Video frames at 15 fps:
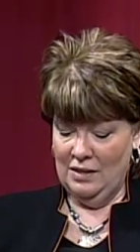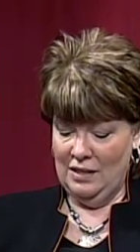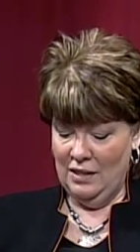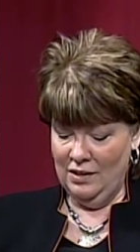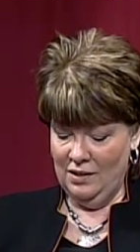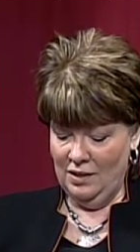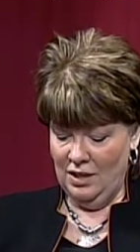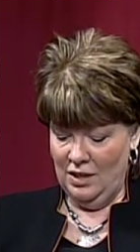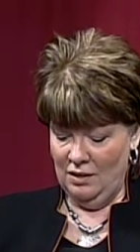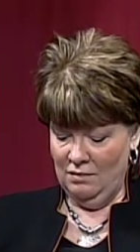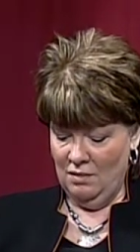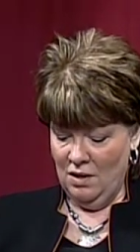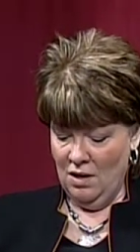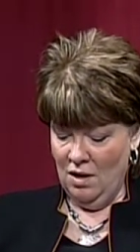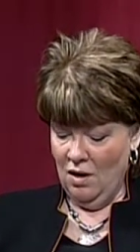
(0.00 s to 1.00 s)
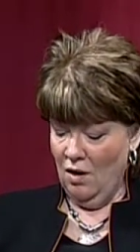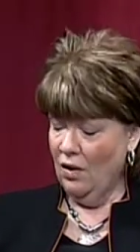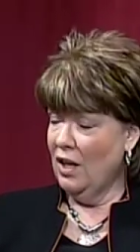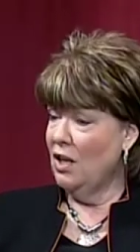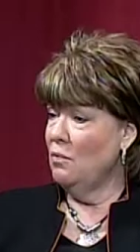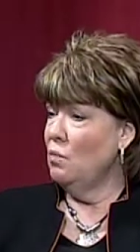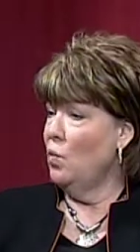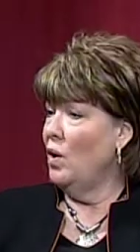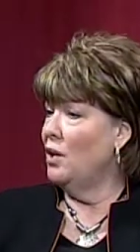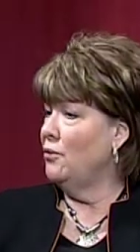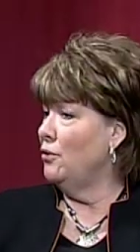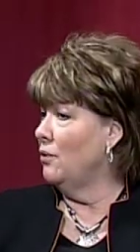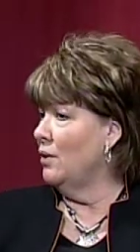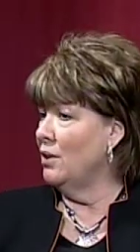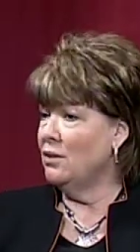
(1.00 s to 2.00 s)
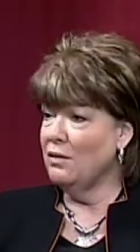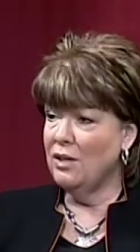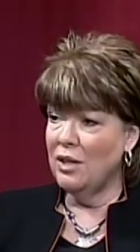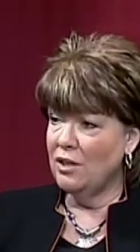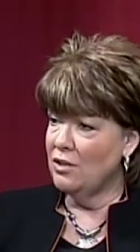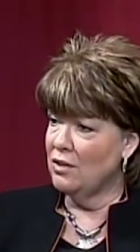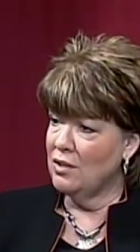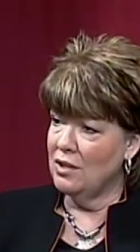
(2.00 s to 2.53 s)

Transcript: 16. Okay, what if you're under the age of